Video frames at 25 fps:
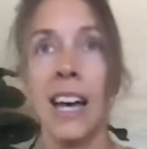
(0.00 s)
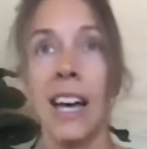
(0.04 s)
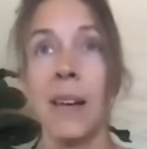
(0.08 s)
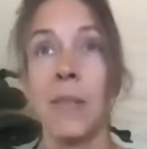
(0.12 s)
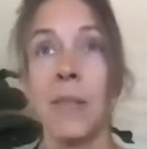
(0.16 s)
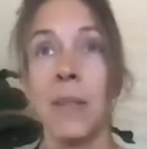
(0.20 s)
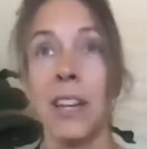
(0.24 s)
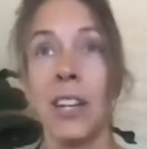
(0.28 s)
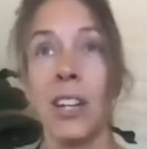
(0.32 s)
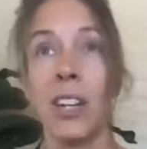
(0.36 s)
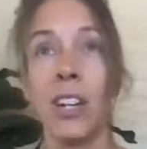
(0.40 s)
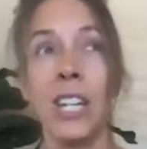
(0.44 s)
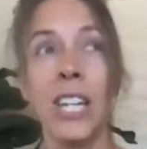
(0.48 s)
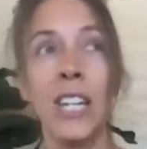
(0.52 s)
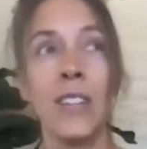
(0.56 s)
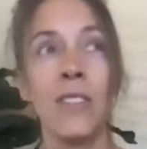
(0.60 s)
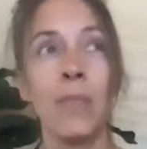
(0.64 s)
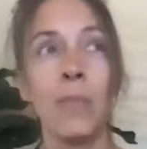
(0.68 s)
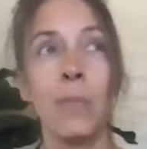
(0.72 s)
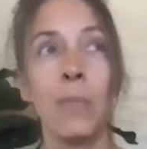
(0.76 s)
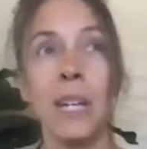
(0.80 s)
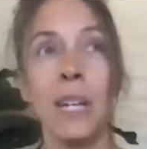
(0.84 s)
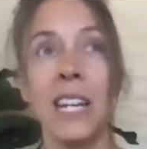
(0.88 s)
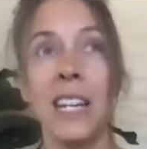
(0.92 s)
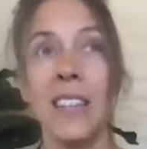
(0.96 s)
It could even
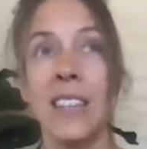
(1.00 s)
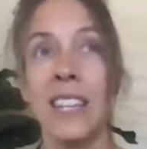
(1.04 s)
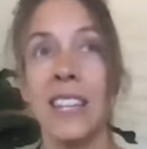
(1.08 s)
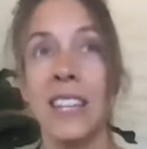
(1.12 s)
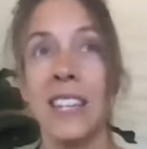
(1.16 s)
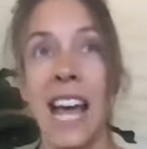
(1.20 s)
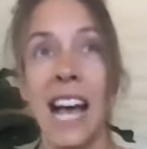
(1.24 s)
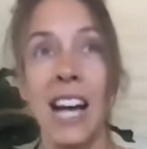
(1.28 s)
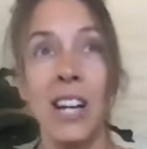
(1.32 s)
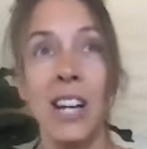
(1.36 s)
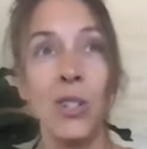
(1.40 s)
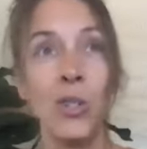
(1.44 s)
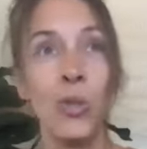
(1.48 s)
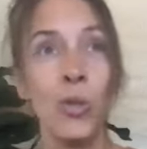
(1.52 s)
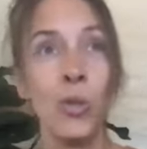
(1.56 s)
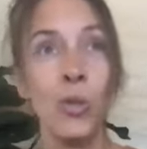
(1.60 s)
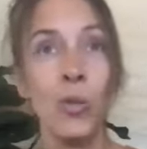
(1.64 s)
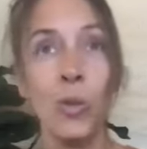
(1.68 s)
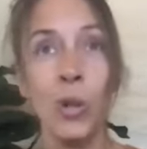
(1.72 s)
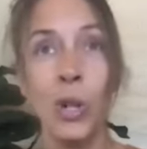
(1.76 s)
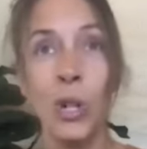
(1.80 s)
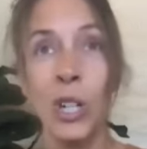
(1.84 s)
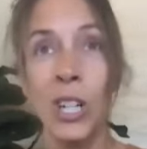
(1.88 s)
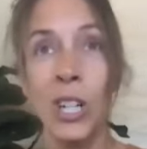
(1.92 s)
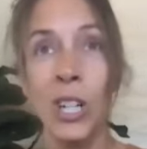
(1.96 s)
be in the natural
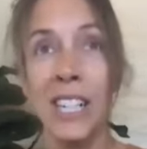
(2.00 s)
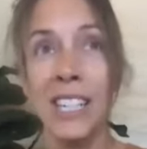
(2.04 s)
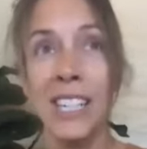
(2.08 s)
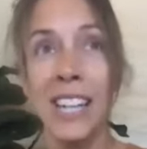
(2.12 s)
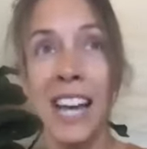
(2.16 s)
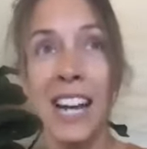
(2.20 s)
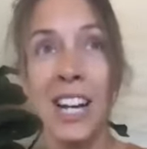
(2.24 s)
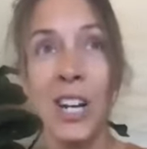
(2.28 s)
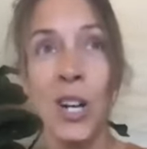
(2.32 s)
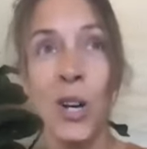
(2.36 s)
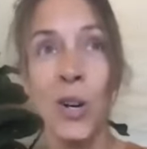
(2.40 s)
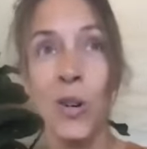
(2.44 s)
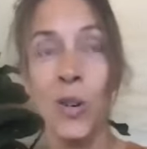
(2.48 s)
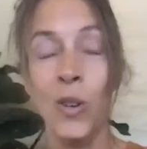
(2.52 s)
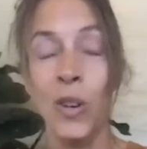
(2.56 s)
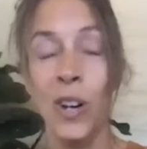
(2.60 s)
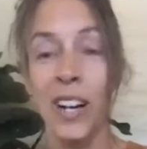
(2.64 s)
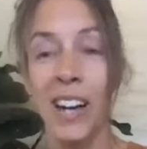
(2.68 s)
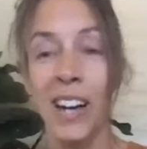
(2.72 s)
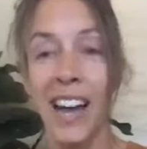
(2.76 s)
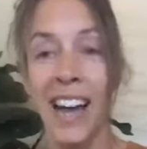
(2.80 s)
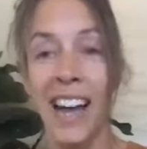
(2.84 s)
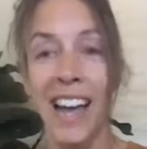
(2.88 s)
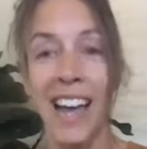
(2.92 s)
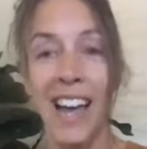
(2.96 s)
world. I know
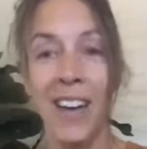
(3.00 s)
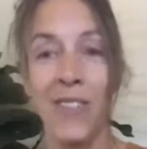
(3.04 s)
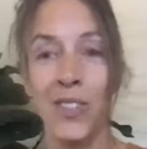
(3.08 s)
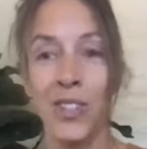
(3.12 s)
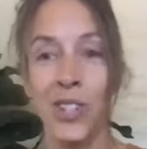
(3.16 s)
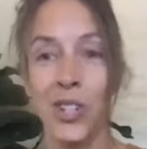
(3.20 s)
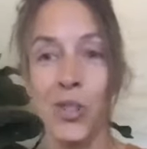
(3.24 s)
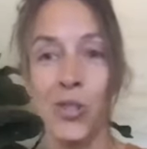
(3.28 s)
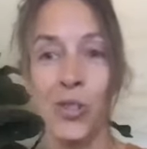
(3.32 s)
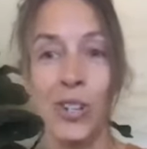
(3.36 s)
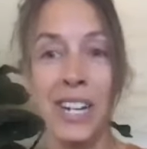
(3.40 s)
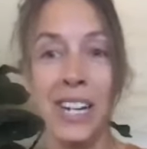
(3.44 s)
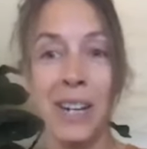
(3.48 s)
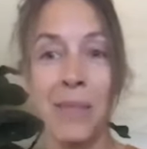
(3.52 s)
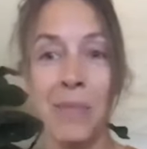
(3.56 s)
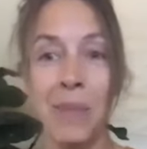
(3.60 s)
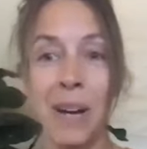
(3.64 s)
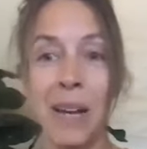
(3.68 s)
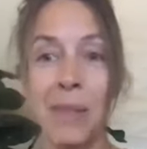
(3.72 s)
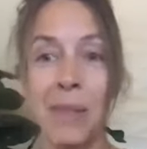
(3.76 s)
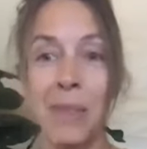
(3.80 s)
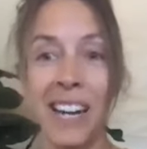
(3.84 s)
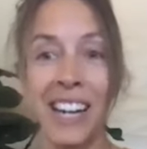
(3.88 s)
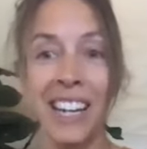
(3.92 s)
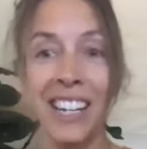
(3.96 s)
I have a tree in
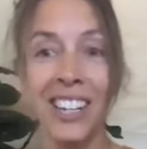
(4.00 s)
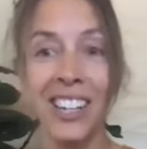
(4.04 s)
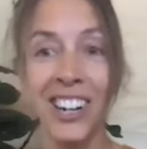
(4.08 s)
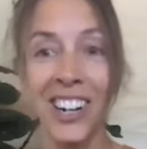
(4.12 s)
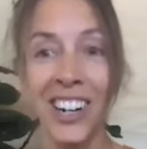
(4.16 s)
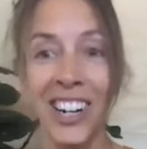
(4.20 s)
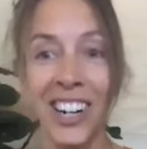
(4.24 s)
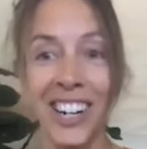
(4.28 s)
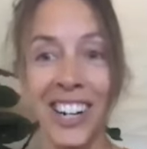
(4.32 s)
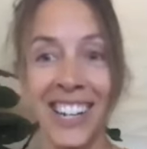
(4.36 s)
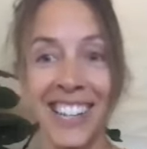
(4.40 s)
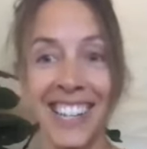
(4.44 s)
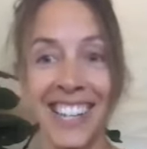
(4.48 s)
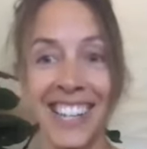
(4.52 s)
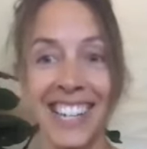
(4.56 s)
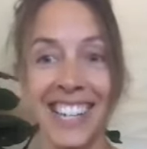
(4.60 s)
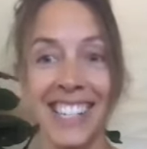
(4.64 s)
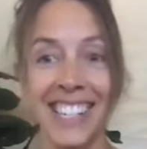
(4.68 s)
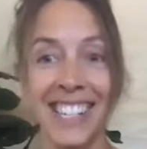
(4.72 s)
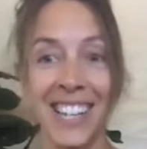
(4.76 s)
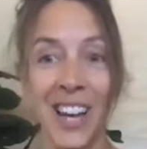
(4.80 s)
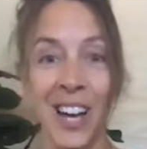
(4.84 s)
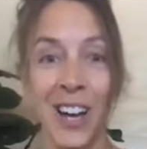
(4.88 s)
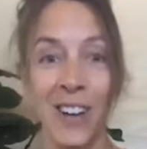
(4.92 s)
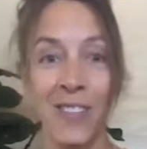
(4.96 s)
my backyard that
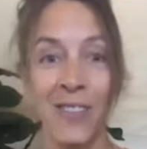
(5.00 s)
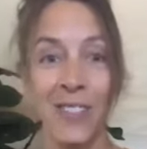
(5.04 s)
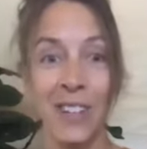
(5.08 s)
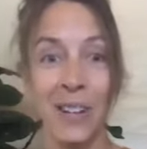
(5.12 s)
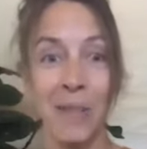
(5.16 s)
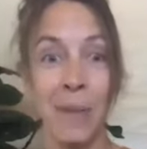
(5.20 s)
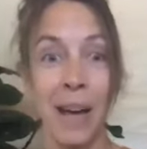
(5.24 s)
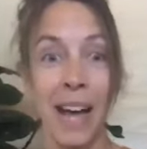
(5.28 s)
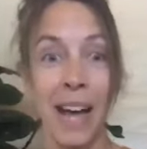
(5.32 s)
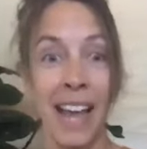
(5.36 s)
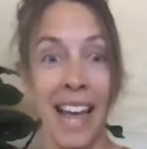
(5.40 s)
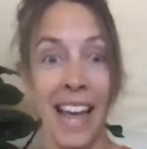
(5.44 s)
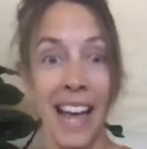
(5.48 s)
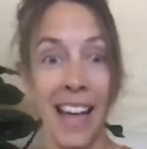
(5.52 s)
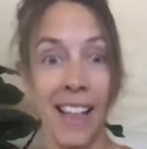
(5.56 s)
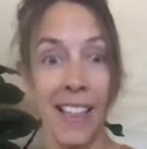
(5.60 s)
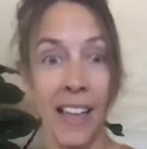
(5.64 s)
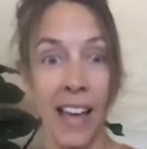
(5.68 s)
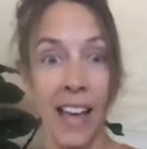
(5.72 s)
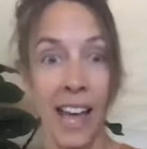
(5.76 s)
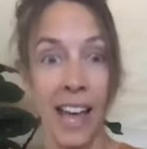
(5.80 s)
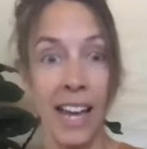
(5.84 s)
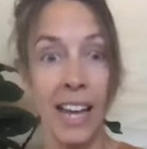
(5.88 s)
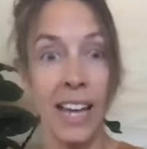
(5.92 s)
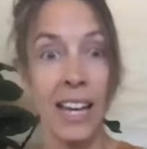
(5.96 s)
is often my
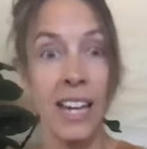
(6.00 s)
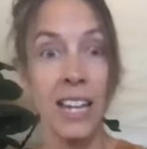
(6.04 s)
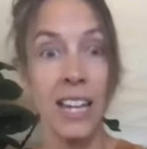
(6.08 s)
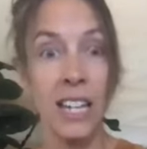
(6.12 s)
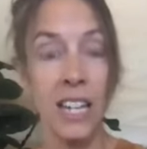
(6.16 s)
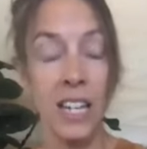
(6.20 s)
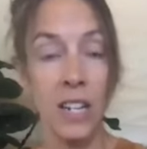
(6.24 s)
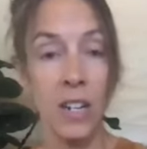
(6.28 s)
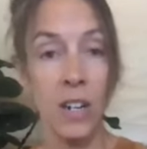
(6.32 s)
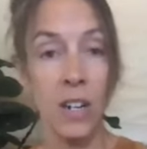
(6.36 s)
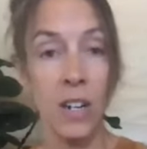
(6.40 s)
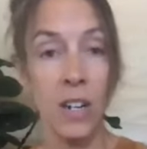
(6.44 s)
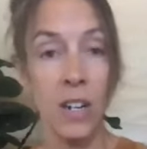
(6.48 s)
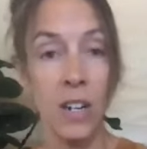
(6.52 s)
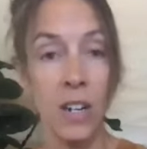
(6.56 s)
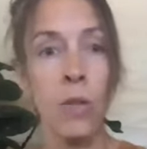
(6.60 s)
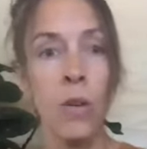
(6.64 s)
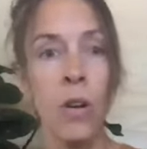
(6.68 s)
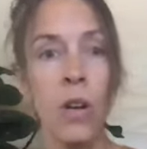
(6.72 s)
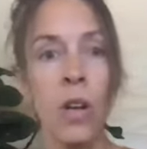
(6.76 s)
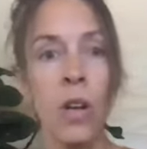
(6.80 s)
ally, you know.